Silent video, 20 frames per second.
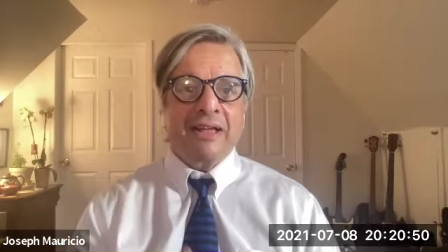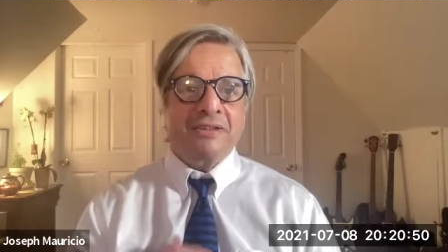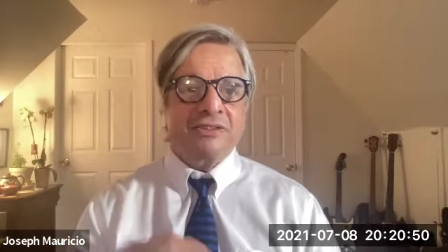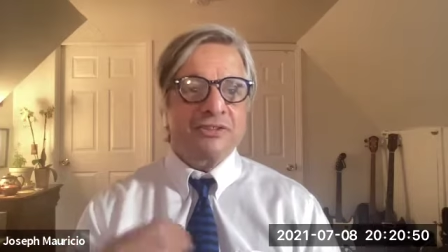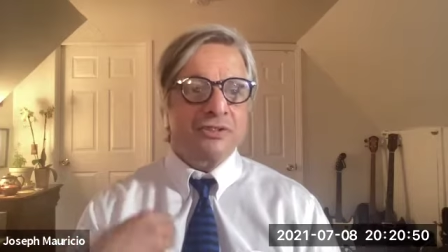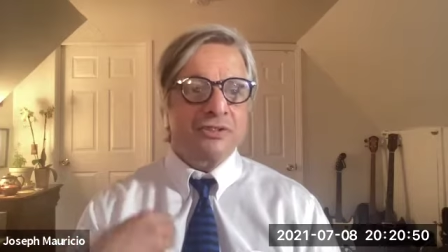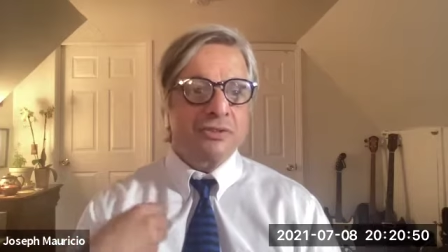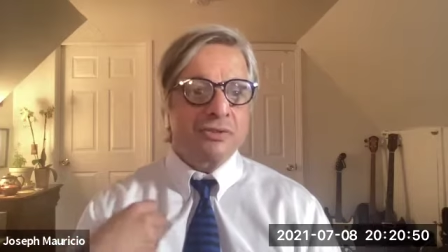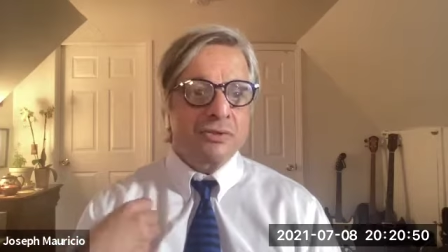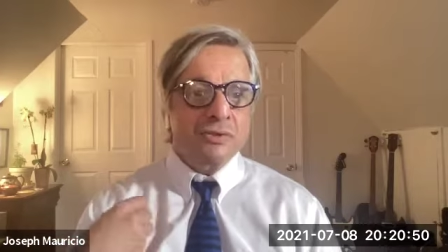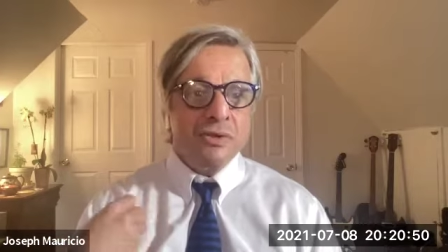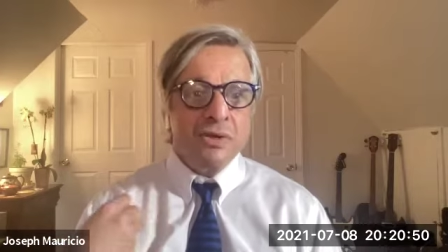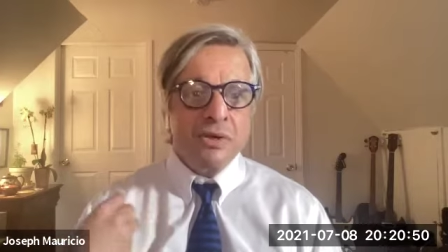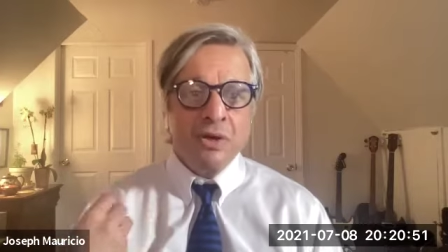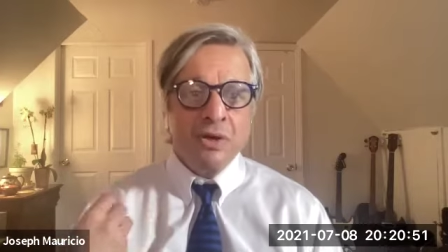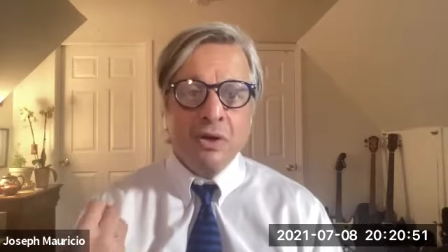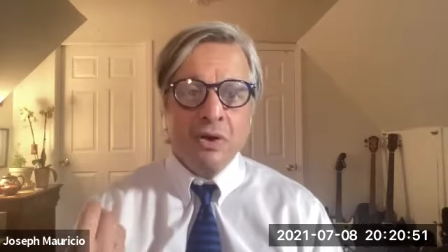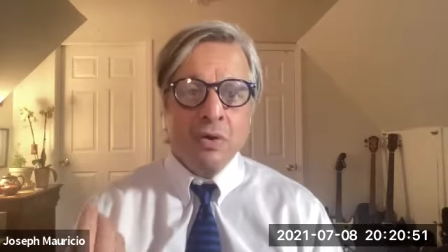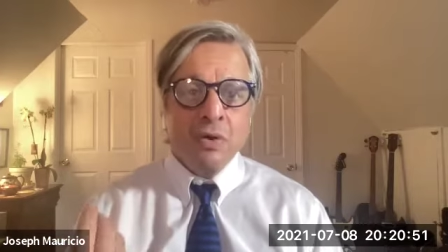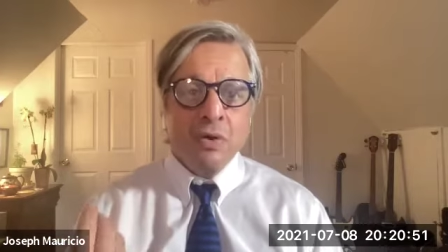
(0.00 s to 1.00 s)
that to
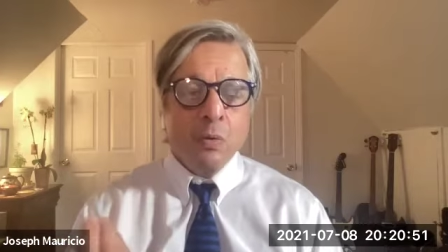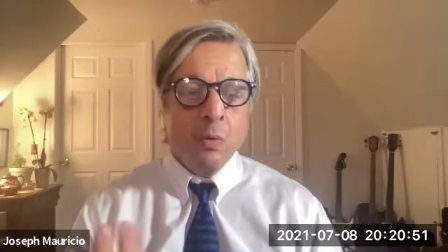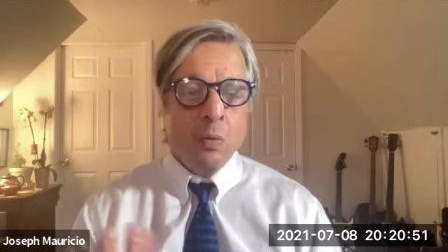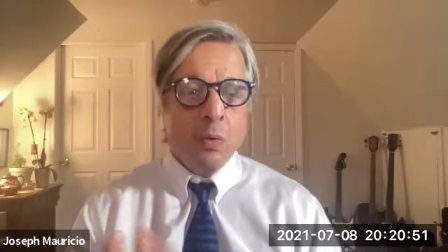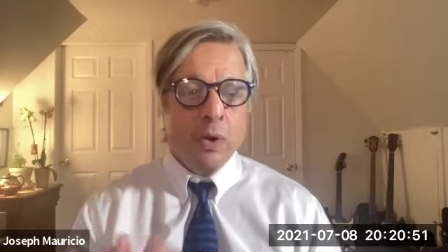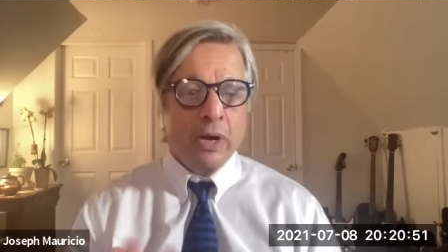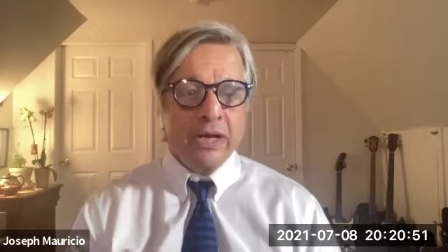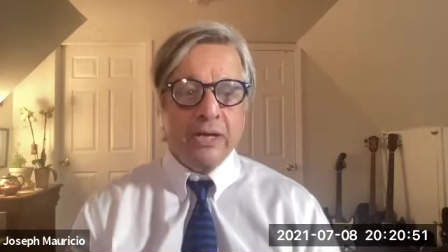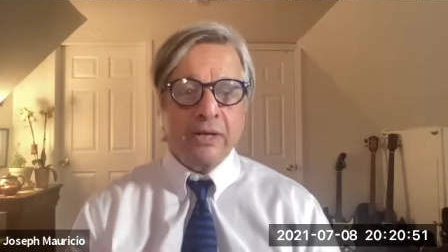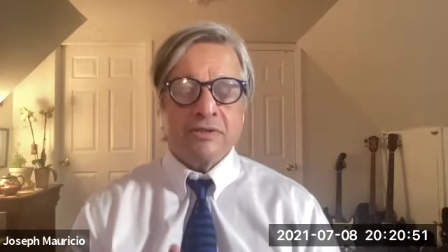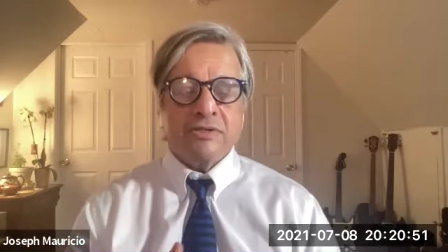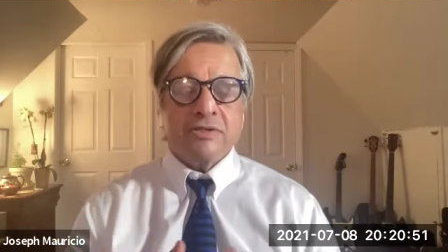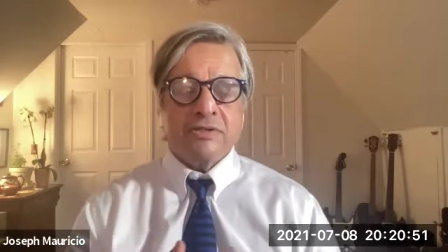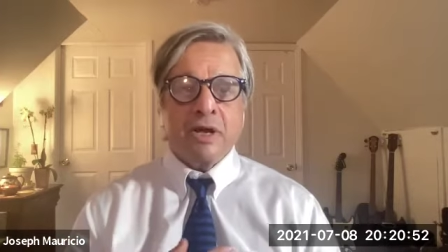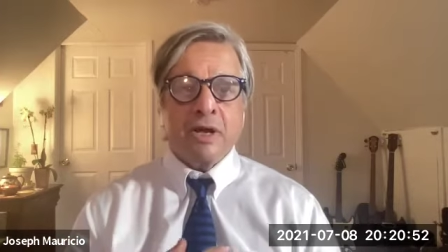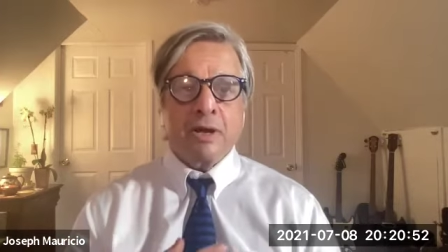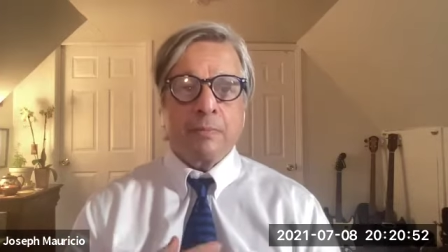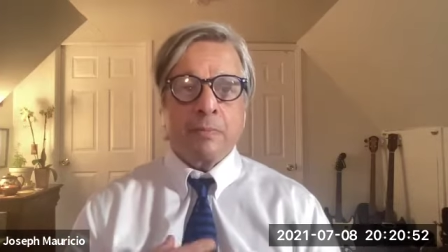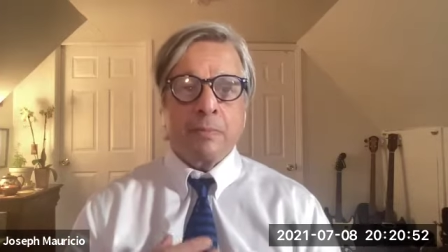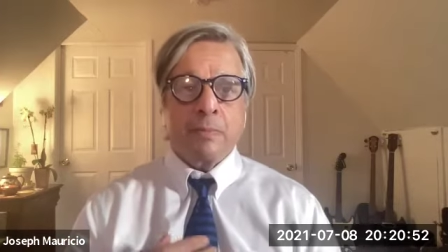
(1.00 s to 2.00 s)
wake
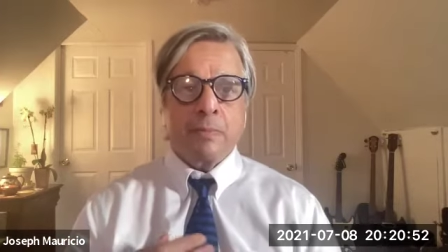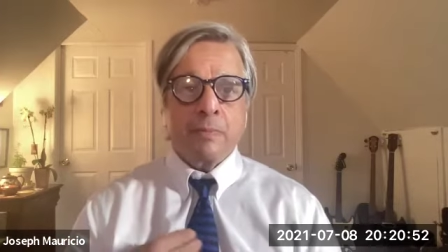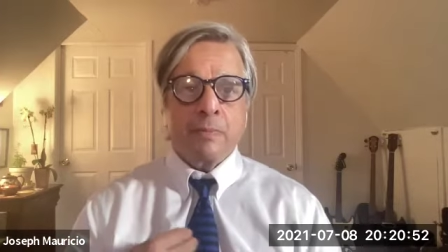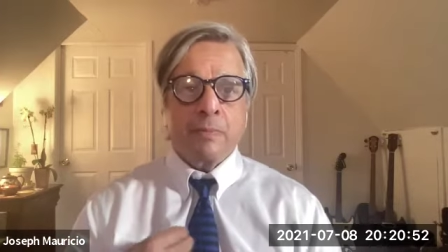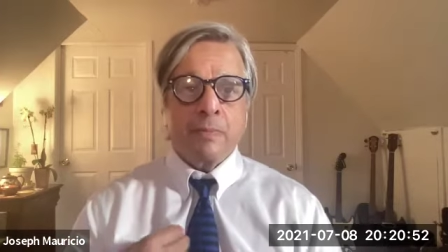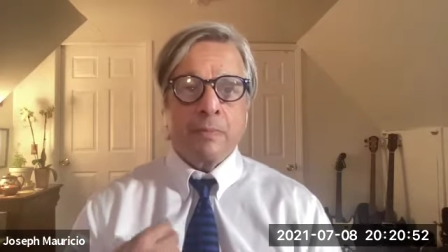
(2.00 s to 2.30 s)
us up,